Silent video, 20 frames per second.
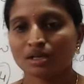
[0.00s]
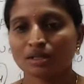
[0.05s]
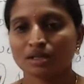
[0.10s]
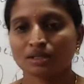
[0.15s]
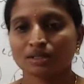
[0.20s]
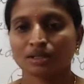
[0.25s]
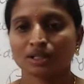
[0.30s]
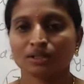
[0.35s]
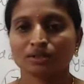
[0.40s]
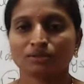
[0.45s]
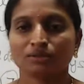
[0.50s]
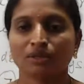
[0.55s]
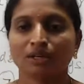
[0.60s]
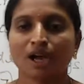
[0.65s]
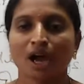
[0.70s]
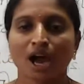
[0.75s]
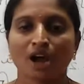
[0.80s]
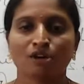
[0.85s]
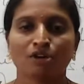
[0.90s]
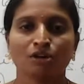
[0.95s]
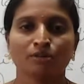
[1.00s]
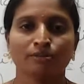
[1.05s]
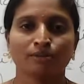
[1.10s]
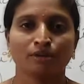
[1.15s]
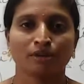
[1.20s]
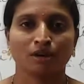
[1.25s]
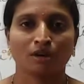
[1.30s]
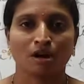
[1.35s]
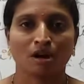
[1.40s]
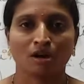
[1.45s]
See students, I hope you
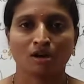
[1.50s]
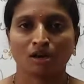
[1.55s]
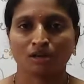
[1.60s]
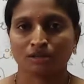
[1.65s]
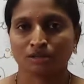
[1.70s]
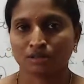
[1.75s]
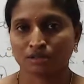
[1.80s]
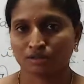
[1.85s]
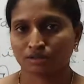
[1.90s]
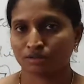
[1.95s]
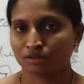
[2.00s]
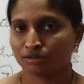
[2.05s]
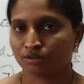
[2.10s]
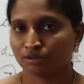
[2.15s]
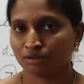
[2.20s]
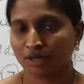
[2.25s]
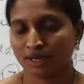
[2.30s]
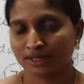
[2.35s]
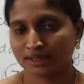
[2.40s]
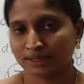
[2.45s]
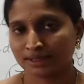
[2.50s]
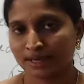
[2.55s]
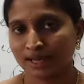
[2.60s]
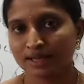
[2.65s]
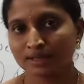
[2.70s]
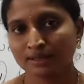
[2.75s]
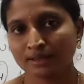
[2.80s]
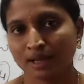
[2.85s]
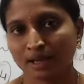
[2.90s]
are all understood today's class.